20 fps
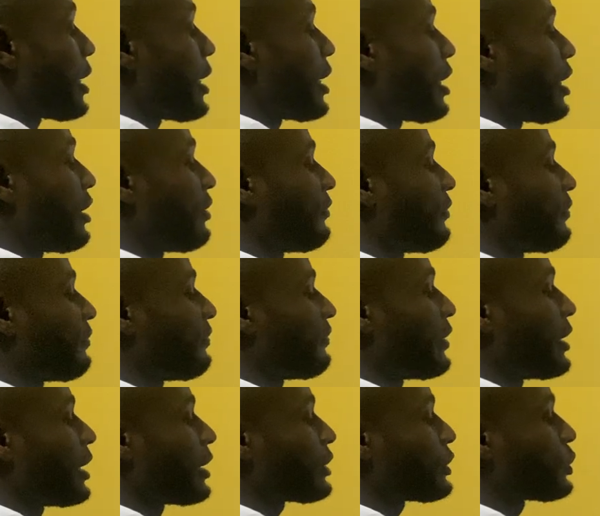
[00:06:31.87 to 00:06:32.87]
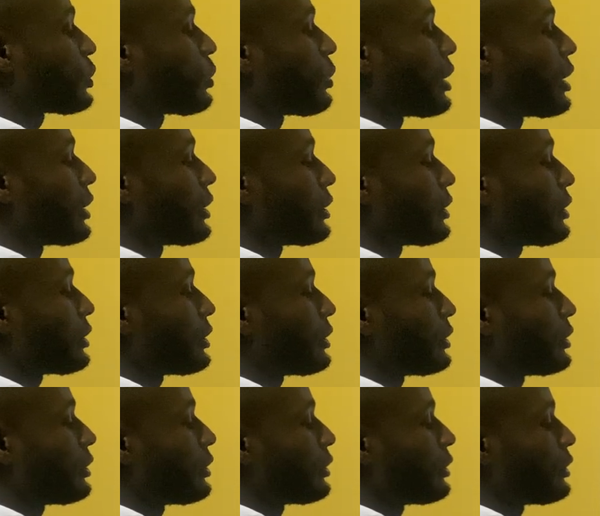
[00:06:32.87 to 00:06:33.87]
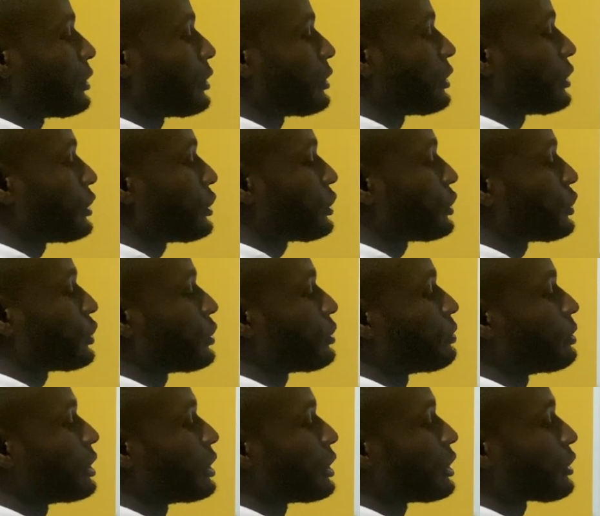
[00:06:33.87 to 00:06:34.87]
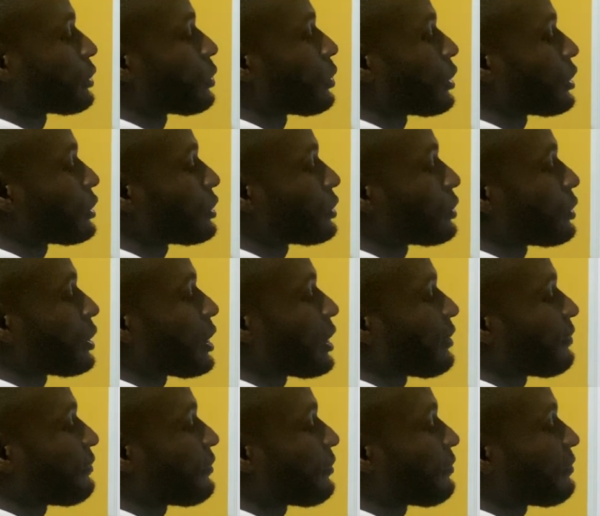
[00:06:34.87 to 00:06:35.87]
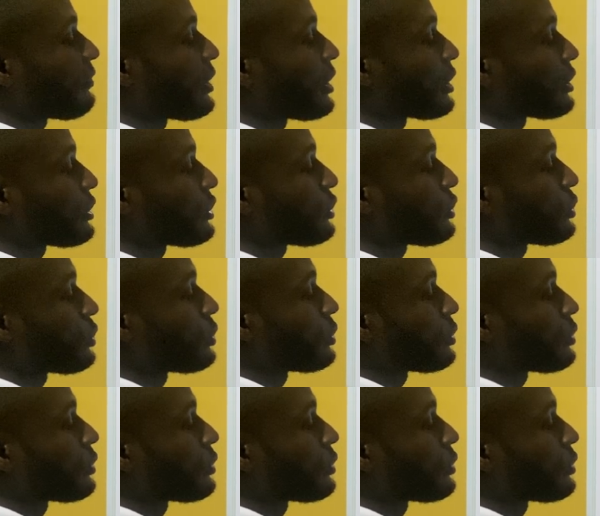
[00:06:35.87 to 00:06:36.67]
f of x1 should be equal to f of x2,